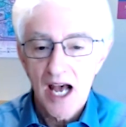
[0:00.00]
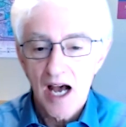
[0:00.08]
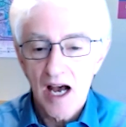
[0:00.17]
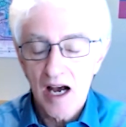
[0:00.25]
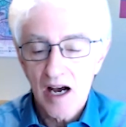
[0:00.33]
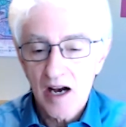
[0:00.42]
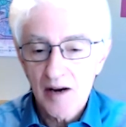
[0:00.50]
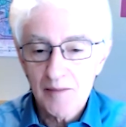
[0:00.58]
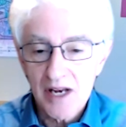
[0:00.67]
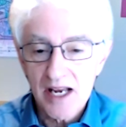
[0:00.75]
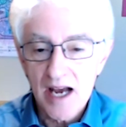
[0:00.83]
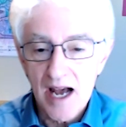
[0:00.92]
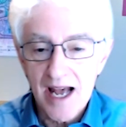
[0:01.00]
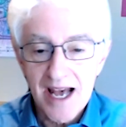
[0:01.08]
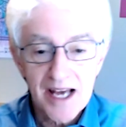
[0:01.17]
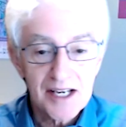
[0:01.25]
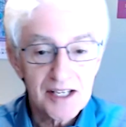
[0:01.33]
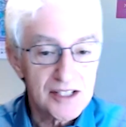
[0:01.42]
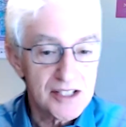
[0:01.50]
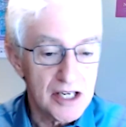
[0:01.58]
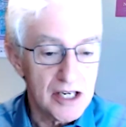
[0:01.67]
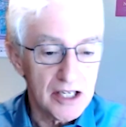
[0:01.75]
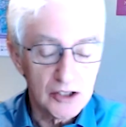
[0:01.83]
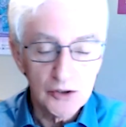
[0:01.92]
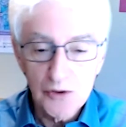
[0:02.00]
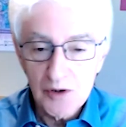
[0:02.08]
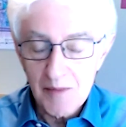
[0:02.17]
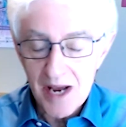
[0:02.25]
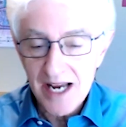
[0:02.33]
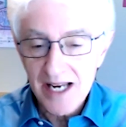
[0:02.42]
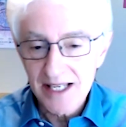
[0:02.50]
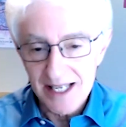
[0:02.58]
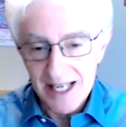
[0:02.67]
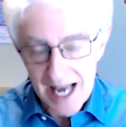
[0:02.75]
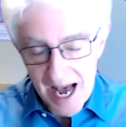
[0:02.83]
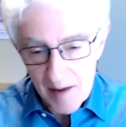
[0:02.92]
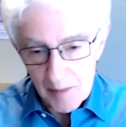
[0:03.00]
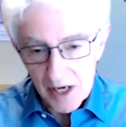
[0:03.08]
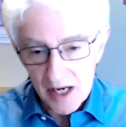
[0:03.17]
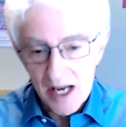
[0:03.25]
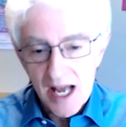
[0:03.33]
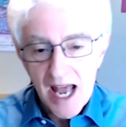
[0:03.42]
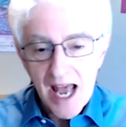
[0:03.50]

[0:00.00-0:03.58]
and glutamate, GABA.